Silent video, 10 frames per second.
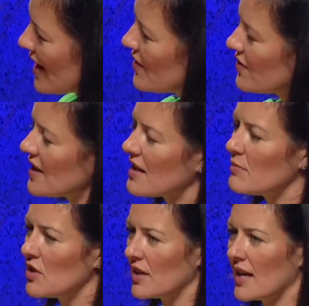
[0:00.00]
and that they
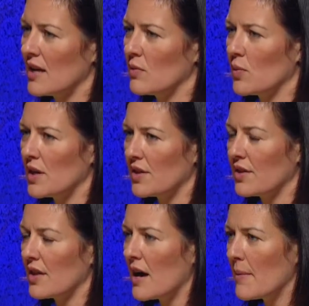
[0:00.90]
communicate with
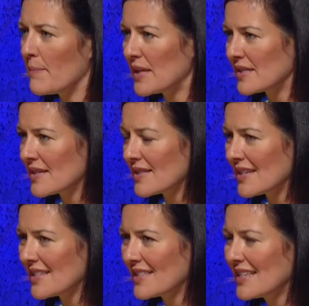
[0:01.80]

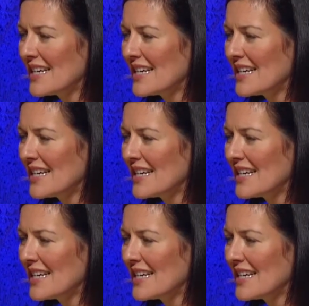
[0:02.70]
businesses.